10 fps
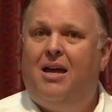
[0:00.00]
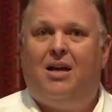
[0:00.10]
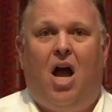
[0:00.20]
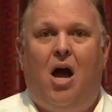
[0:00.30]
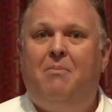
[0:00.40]

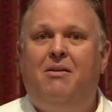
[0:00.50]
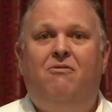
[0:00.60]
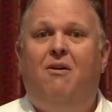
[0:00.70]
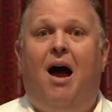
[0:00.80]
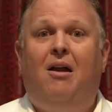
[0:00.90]
Come and
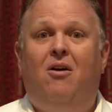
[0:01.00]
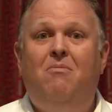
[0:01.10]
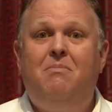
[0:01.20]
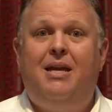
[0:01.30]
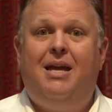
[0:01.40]
follow
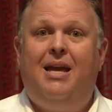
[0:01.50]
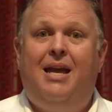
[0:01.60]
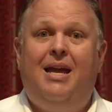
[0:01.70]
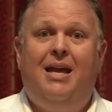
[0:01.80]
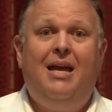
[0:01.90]

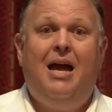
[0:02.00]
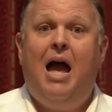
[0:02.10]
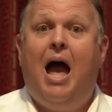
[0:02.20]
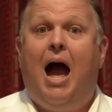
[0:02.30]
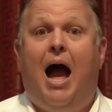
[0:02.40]
me,
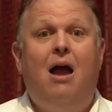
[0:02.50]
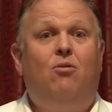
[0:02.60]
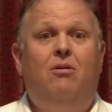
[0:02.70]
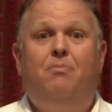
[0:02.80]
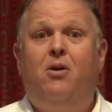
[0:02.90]
I
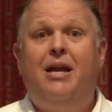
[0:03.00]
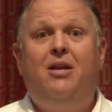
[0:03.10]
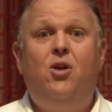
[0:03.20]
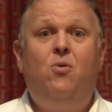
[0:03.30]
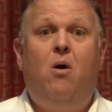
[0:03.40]
will
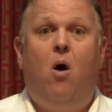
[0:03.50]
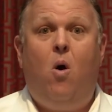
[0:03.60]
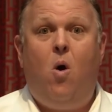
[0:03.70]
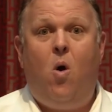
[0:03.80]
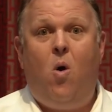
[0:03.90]
bring you
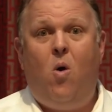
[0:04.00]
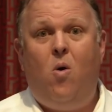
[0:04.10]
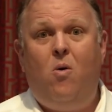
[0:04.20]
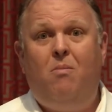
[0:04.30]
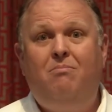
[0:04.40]

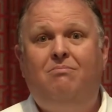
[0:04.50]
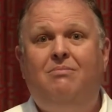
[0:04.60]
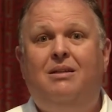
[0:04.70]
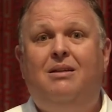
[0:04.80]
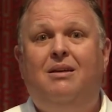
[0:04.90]
home.